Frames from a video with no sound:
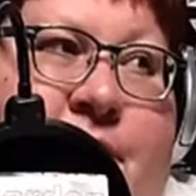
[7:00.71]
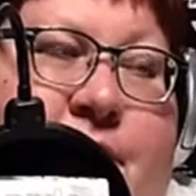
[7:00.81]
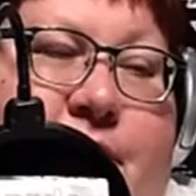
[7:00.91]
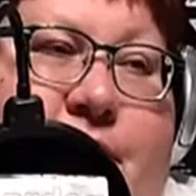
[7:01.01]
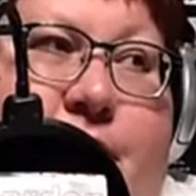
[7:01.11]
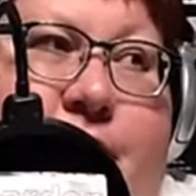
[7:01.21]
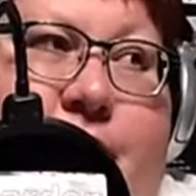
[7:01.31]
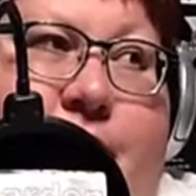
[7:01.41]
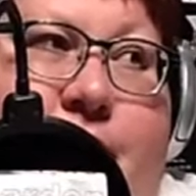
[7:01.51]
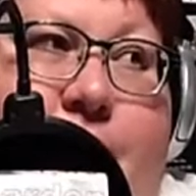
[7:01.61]

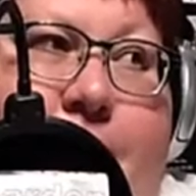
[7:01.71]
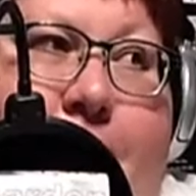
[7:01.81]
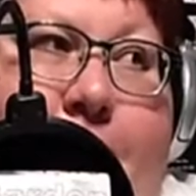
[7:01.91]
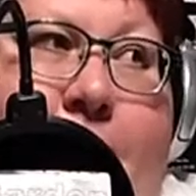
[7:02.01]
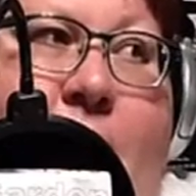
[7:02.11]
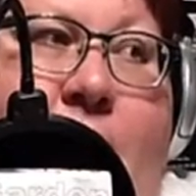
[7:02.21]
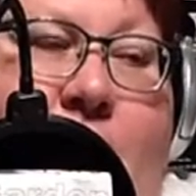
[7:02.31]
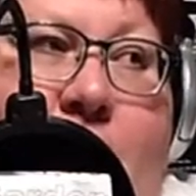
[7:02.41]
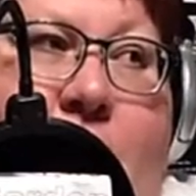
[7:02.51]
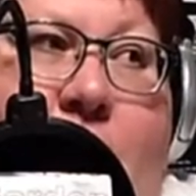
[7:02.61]

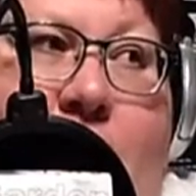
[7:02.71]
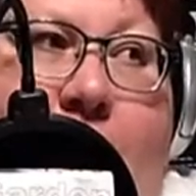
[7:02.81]
No words are spoken by the person on screen.